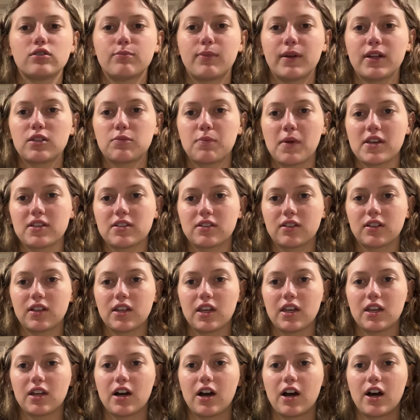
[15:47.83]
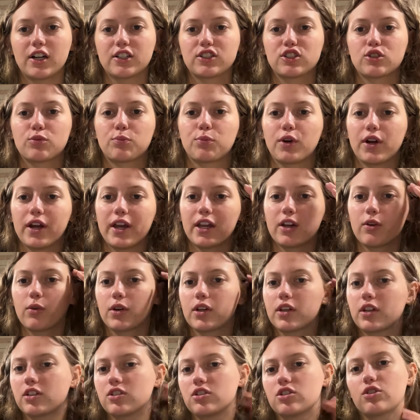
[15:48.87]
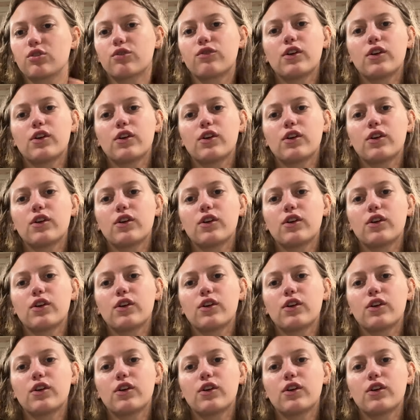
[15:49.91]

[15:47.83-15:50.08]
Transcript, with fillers: but it's basically a spring where you can just